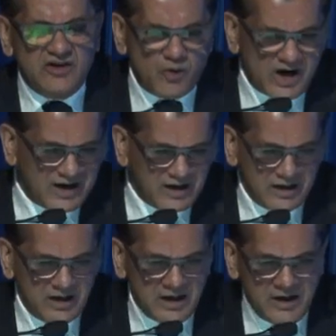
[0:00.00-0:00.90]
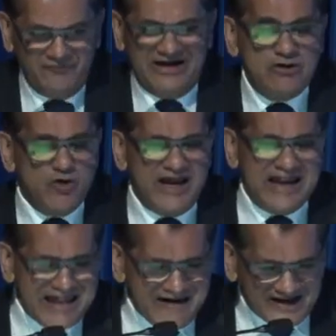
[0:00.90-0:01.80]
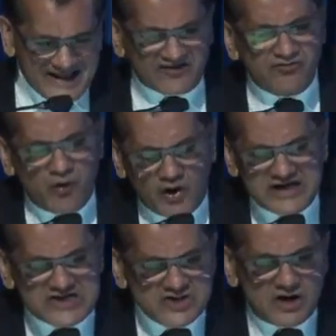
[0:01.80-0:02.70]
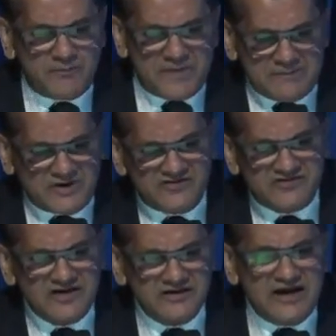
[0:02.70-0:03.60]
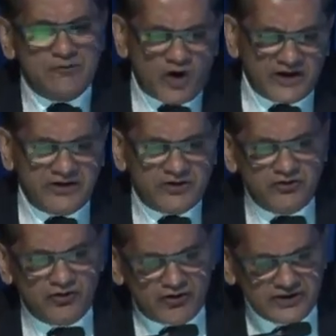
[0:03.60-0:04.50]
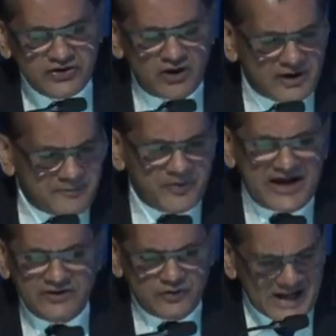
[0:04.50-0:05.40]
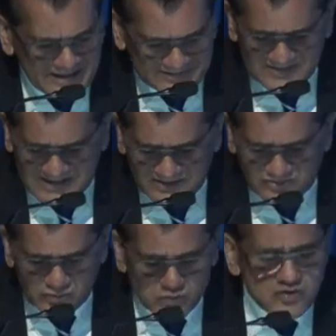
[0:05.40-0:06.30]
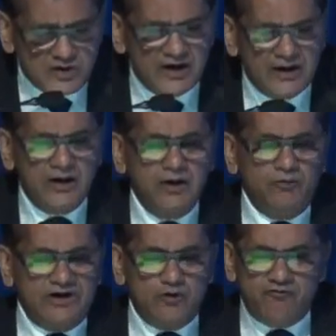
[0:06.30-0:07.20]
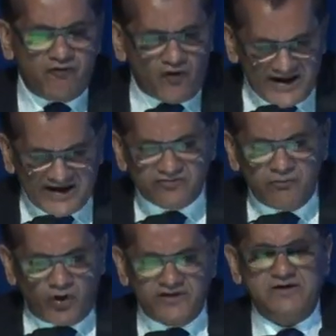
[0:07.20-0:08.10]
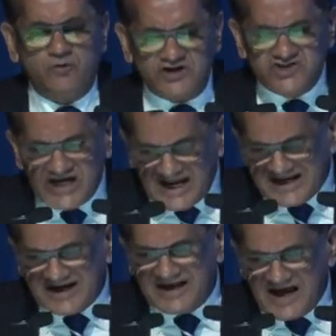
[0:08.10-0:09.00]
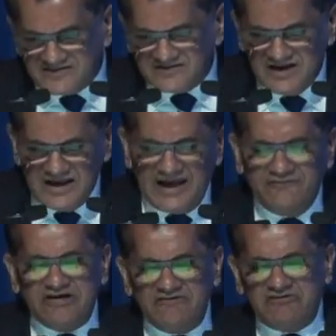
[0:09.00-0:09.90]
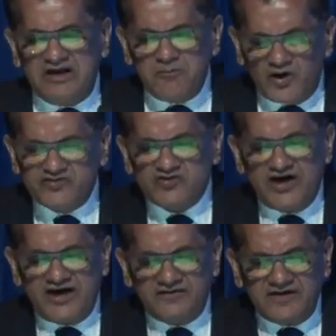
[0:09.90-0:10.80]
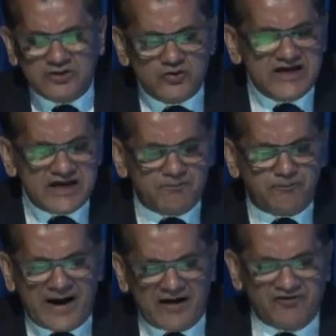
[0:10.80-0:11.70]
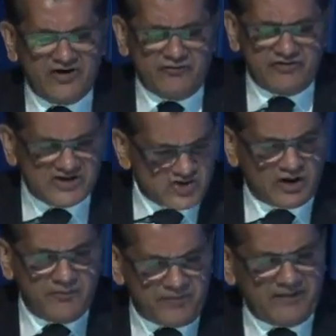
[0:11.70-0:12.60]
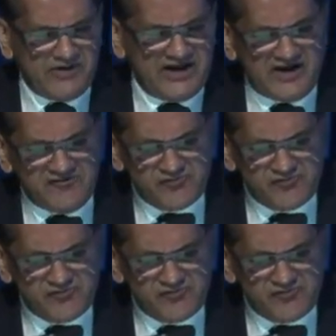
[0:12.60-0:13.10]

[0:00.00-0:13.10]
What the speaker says: the world. We do 11x more digital payments than what Europe and United States do. We do 4x more than what China does. And we've demonstrated the unique power of digital public